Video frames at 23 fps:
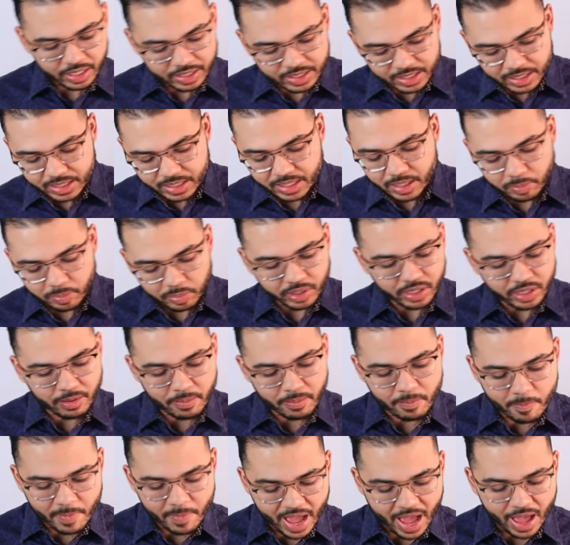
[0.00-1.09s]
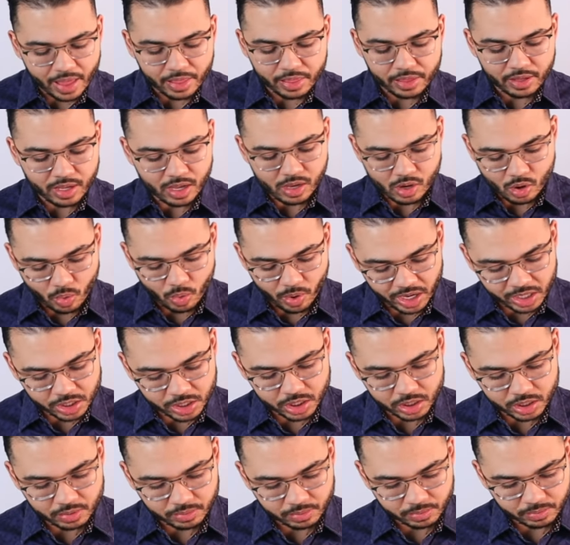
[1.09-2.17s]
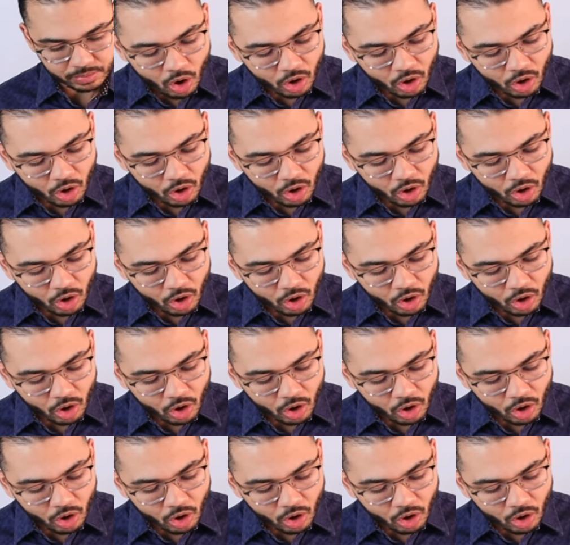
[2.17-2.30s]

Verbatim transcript: It's simply a math equation.